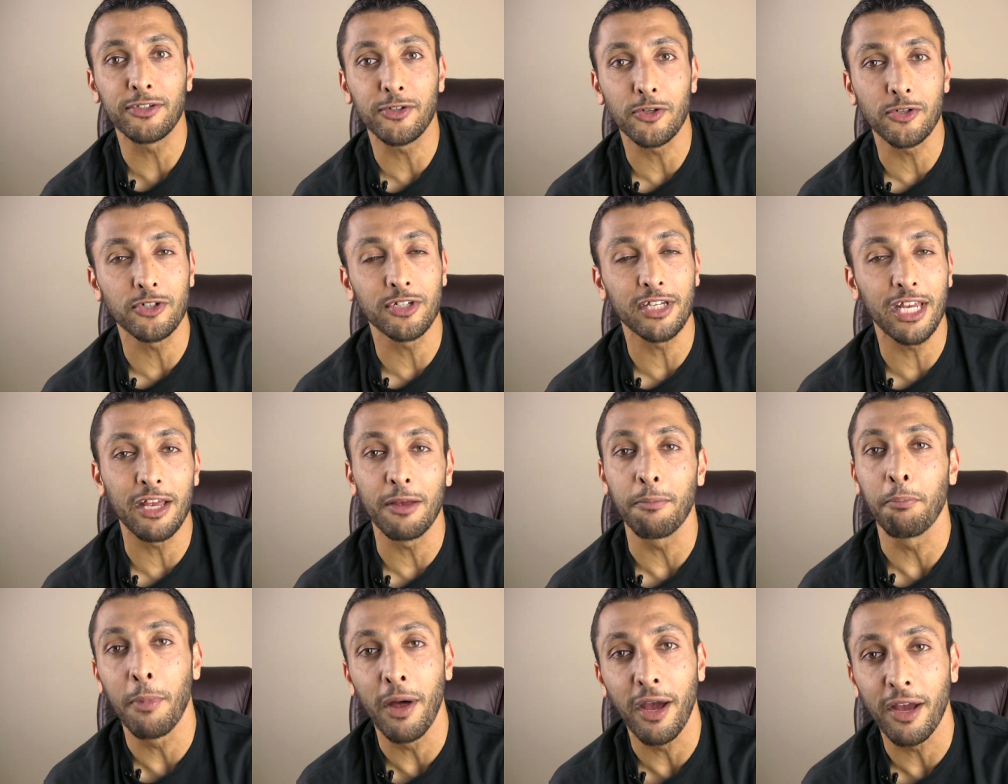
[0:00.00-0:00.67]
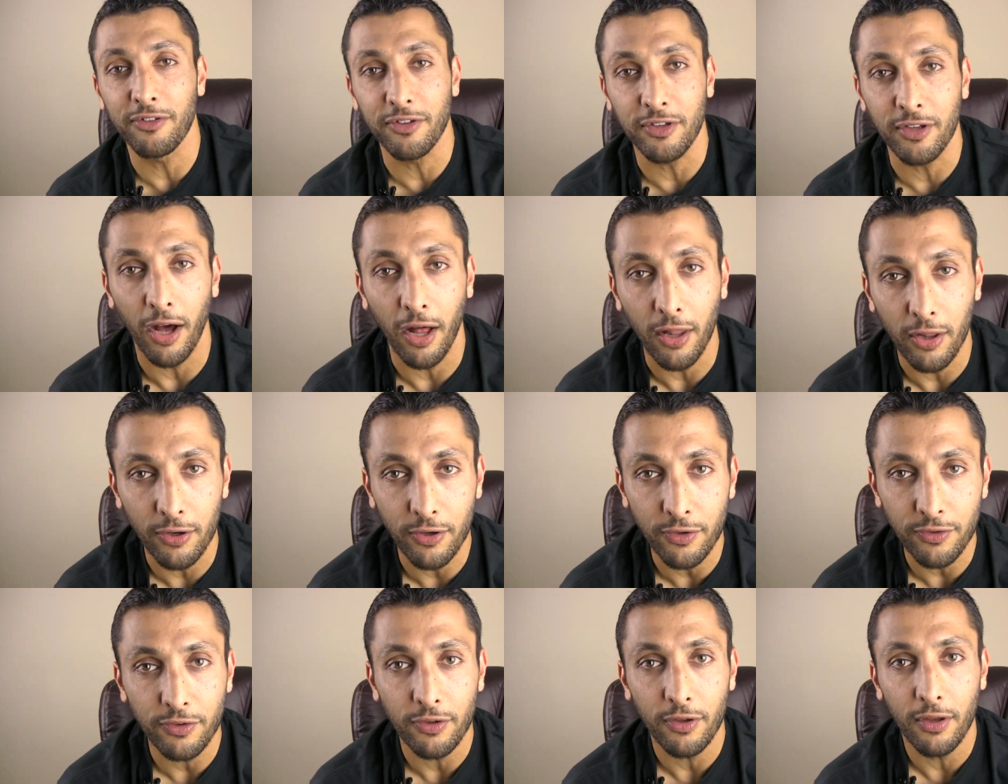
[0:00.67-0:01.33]
surgeon getting millions of
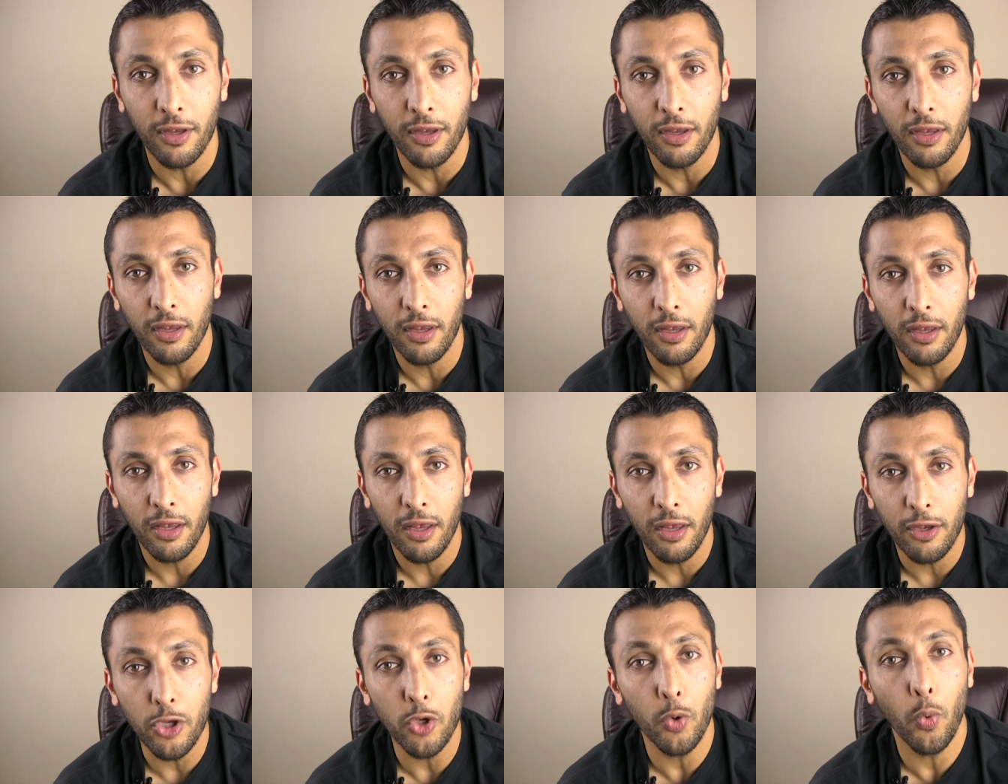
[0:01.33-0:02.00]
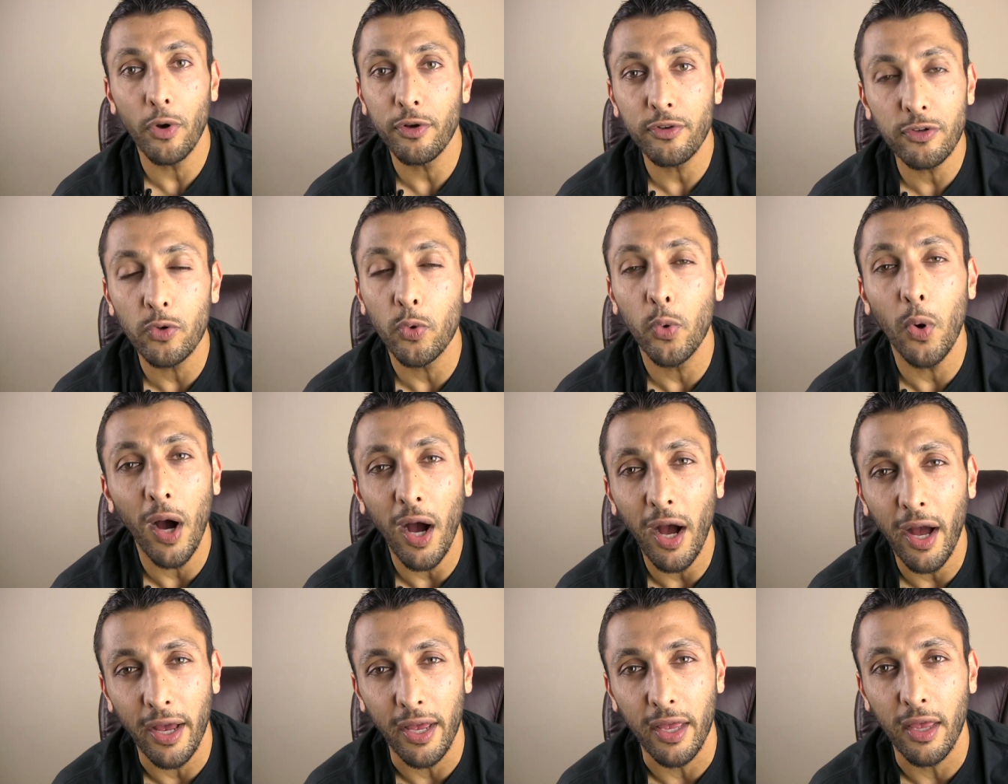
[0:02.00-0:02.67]
dollars. You wonder
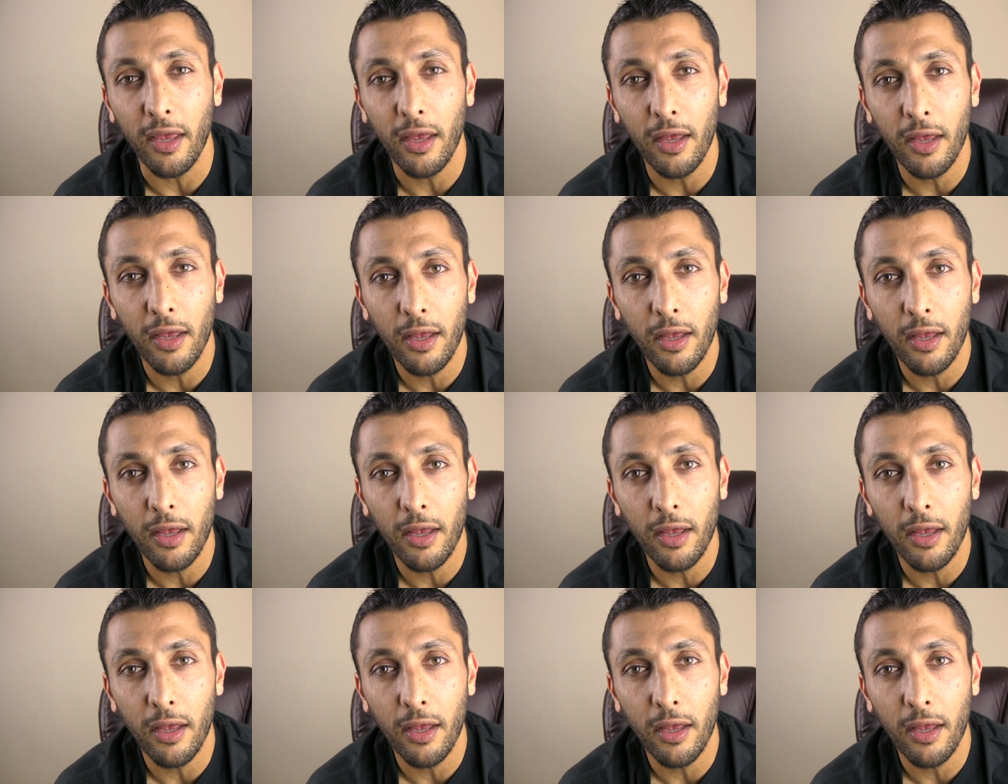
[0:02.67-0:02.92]
why.